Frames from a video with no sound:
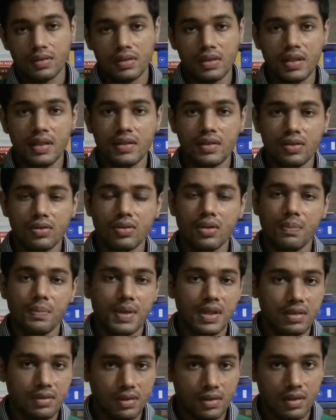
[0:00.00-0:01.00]
leads to the
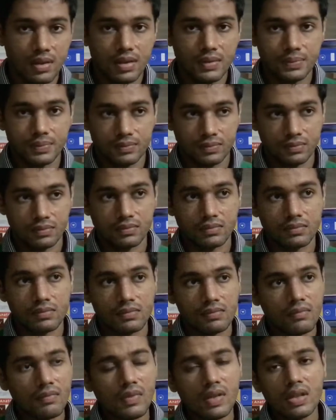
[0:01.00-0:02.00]
patient
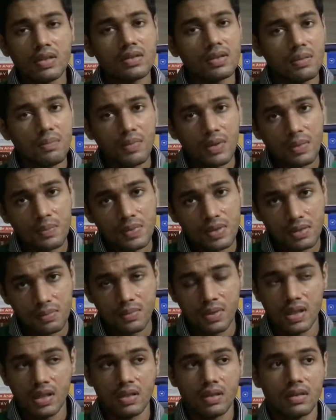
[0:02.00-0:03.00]
symptoms
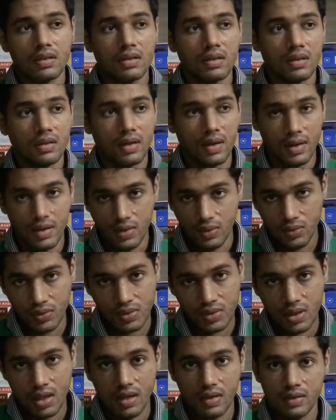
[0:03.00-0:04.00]
being reduced
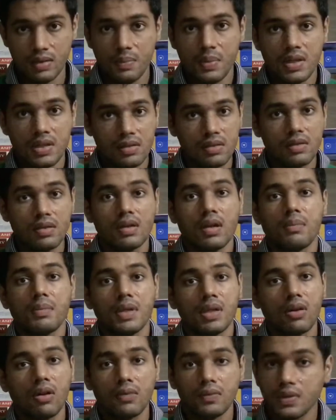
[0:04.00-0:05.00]
and the patient coming
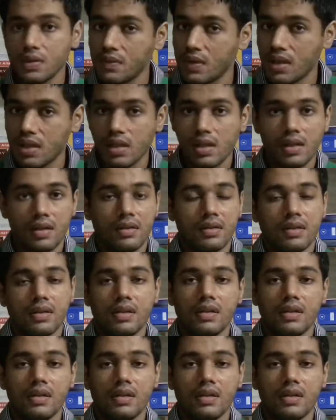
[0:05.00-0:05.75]
off the ventilator.